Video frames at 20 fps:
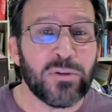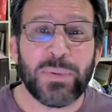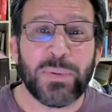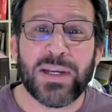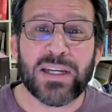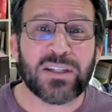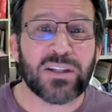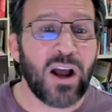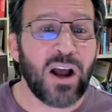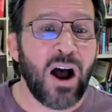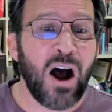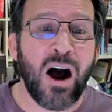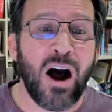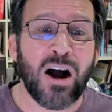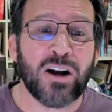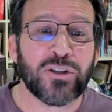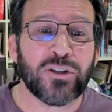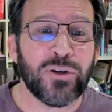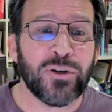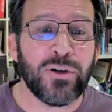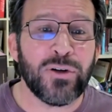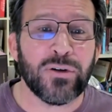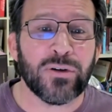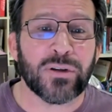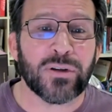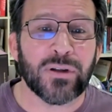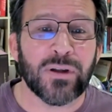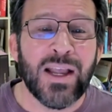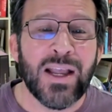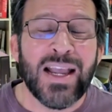speaks all truth.
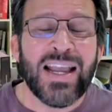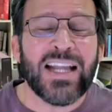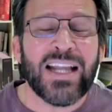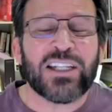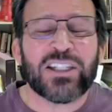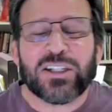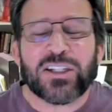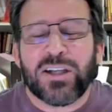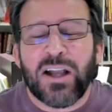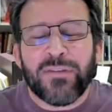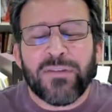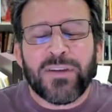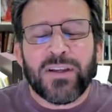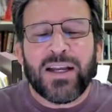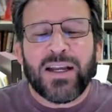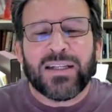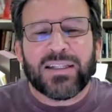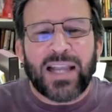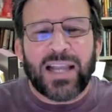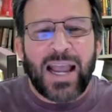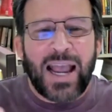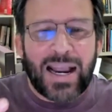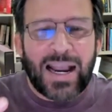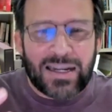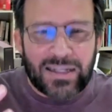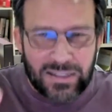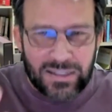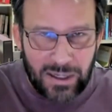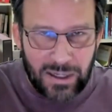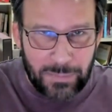It's tough to
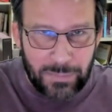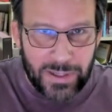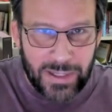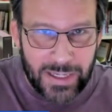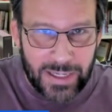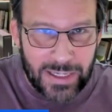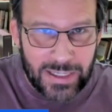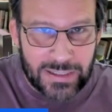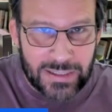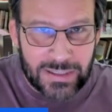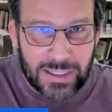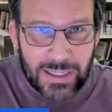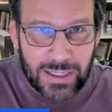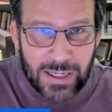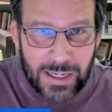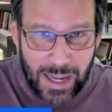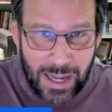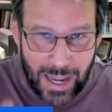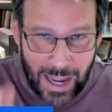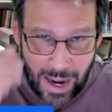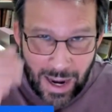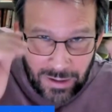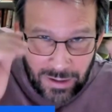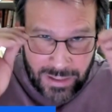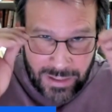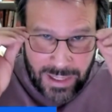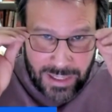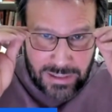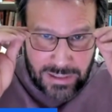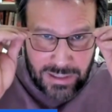attack some of these
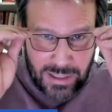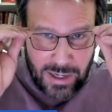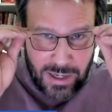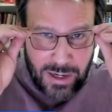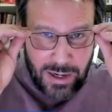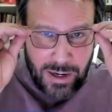outlets